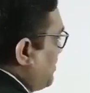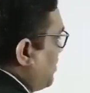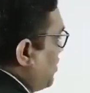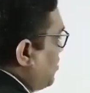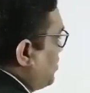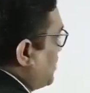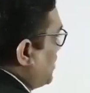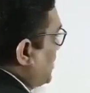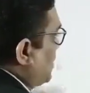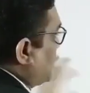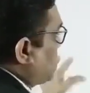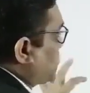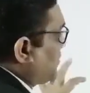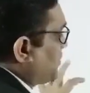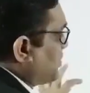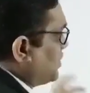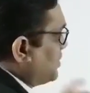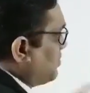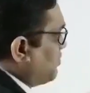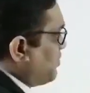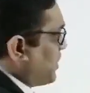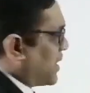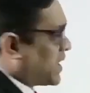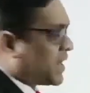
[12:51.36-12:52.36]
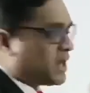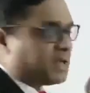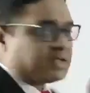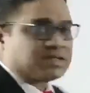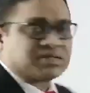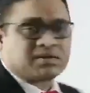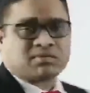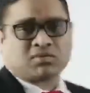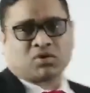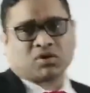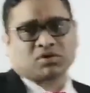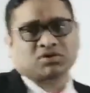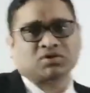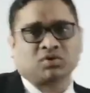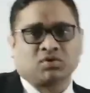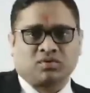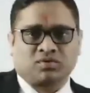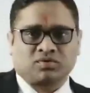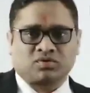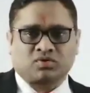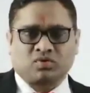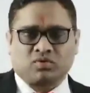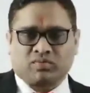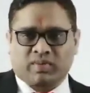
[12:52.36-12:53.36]
about mechanism also.
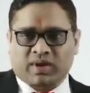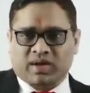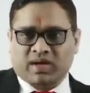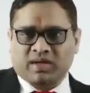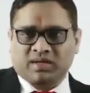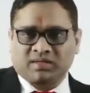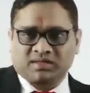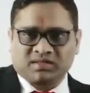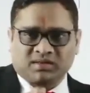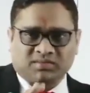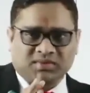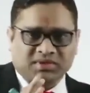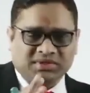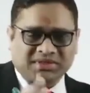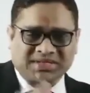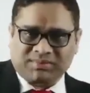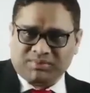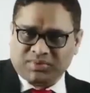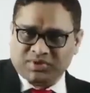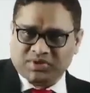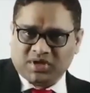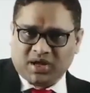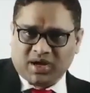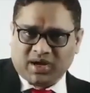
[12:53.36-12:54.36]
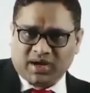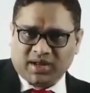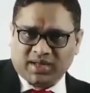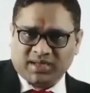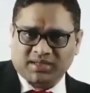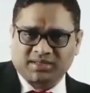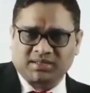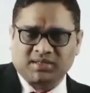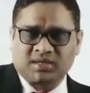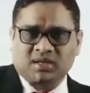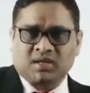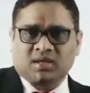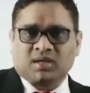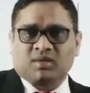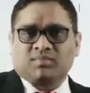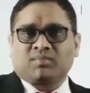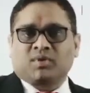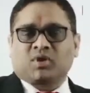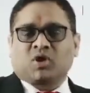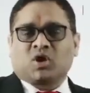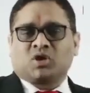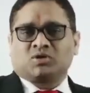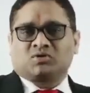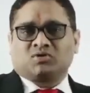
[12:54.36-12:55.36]
So mechanism is epigenetics.
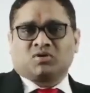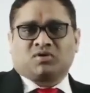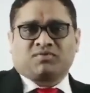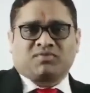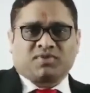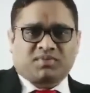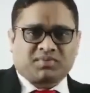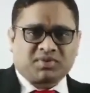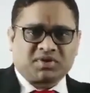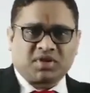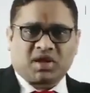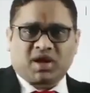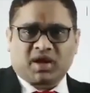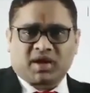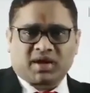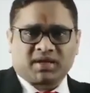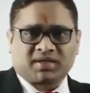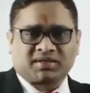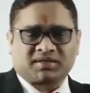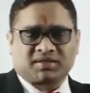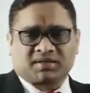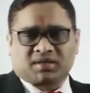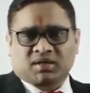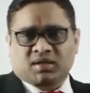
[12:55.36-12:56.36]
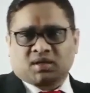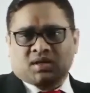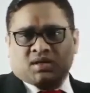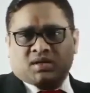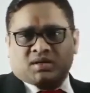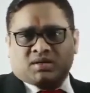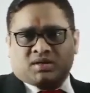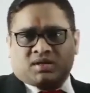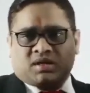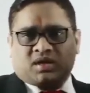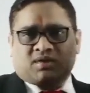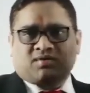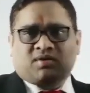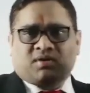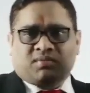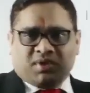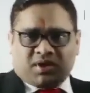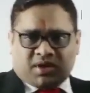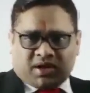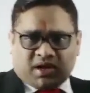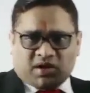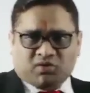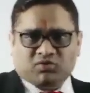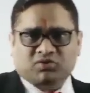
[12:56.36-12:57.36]
Because of epigenetics, there will be
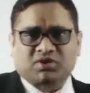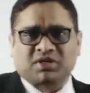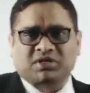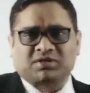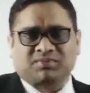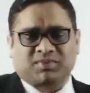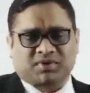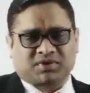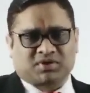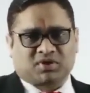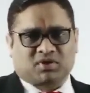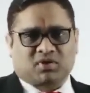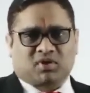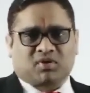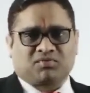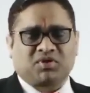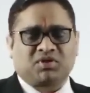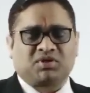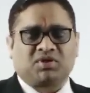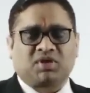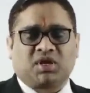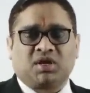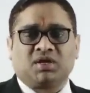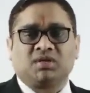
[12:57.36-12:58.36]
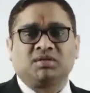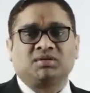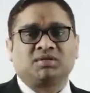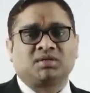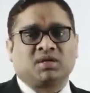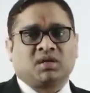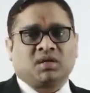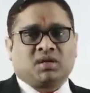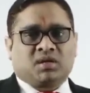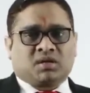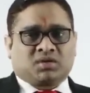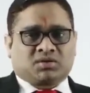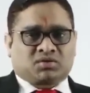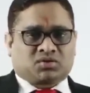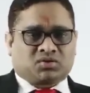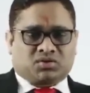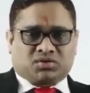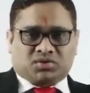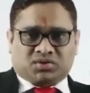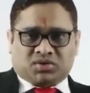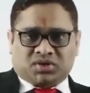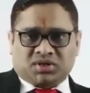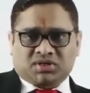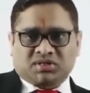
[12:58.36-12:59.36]
reduced expression of the genes.
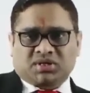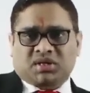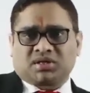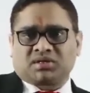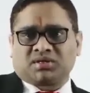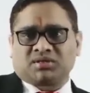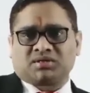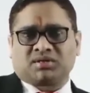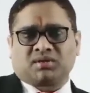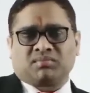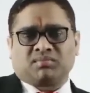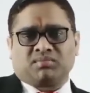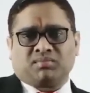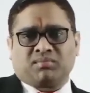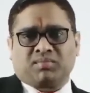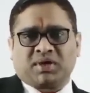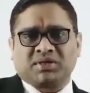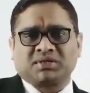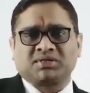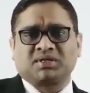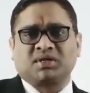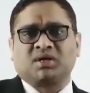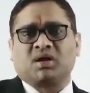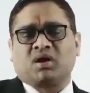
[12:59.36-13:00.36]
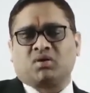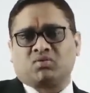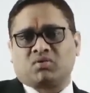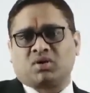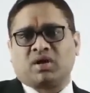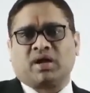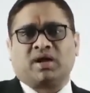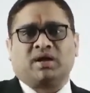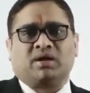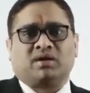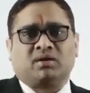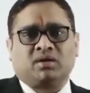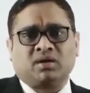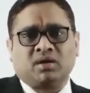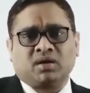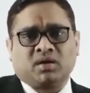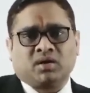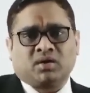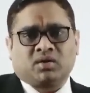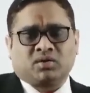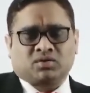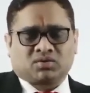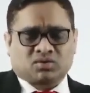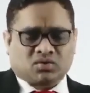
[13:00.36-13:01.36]
So these are the some basic outline.
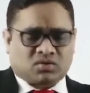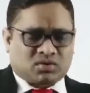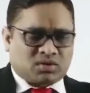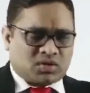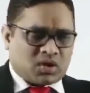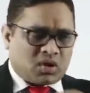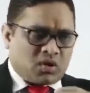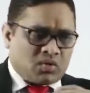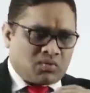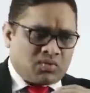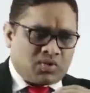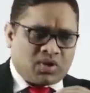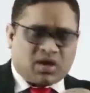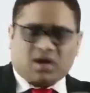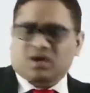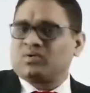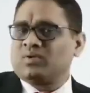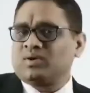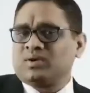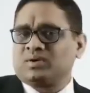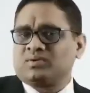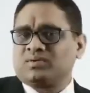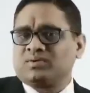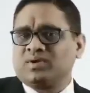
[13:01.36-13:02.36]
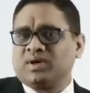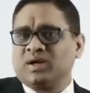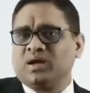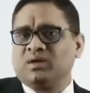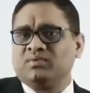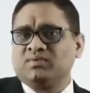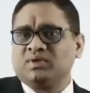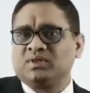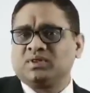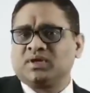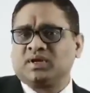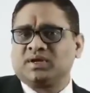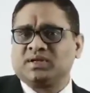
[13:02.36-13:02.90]
So now we are going to deal with the